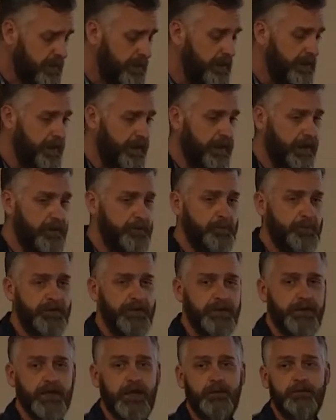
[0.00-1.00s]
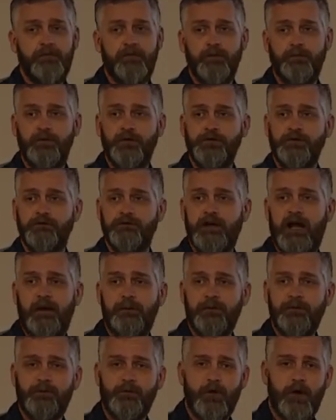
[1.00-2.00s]
and pick up the Book of
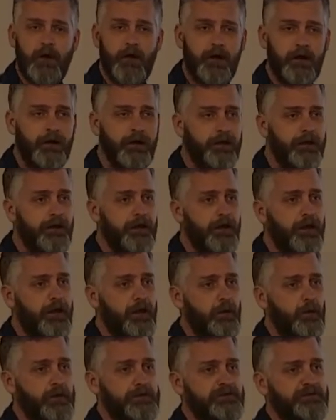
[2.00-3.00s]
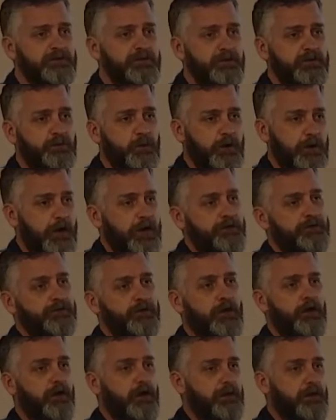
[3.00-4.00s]
Common Prayer, which is where I
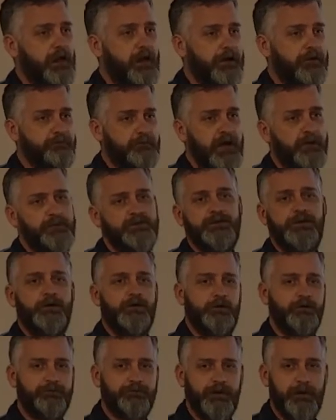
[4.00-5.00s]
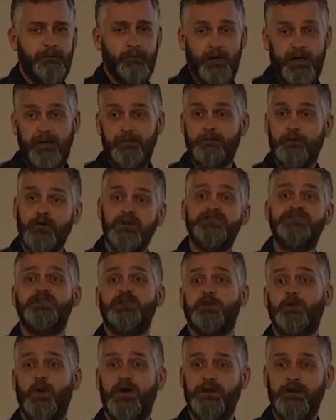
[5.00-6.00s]
draw a lot of my material from when I'm preaching
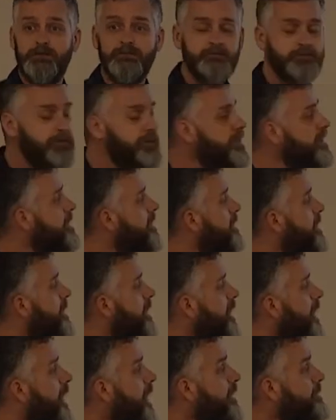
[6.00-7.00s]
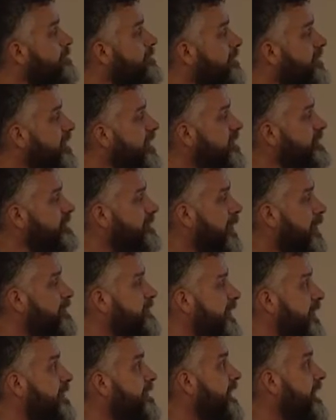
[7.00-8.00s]
a wedding, it starts
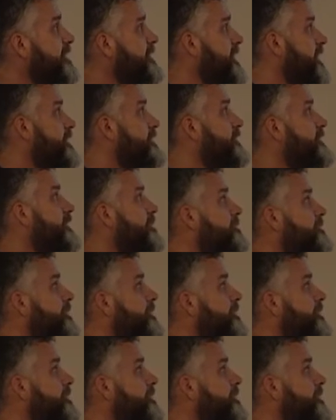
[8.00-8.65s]
out like this.